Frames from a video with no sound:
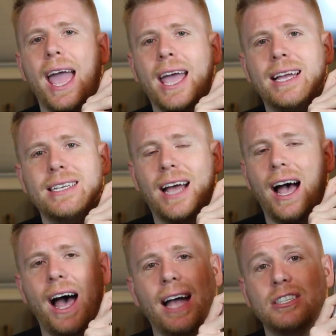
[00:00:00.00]
and
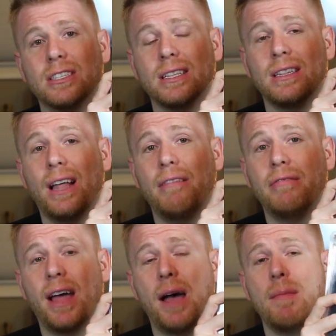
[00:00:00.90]
I just
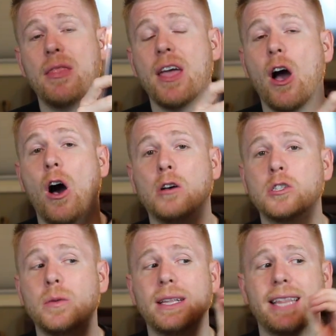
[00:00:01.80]
love them. They
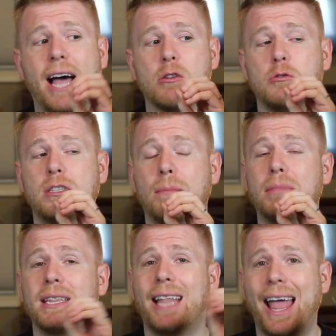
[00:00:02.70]
also allow you to
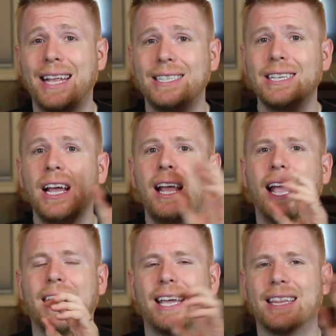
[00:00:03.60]
blend
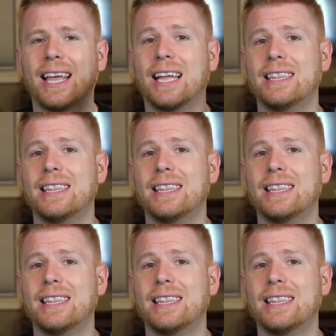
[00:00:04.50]
and get like